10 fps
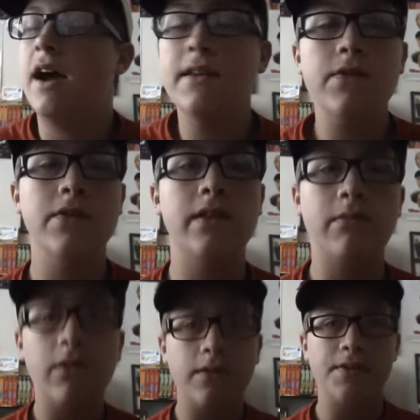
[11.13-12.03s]
never
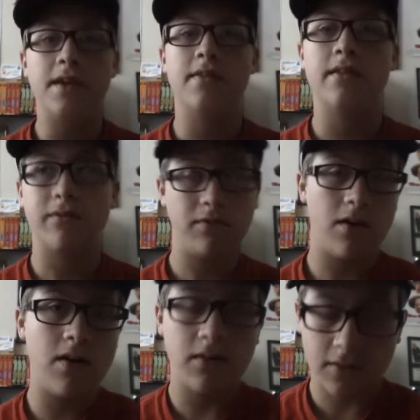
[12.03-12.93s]
did one of these in a
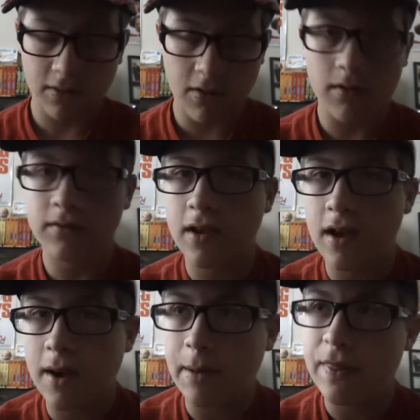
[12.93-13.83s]
long time.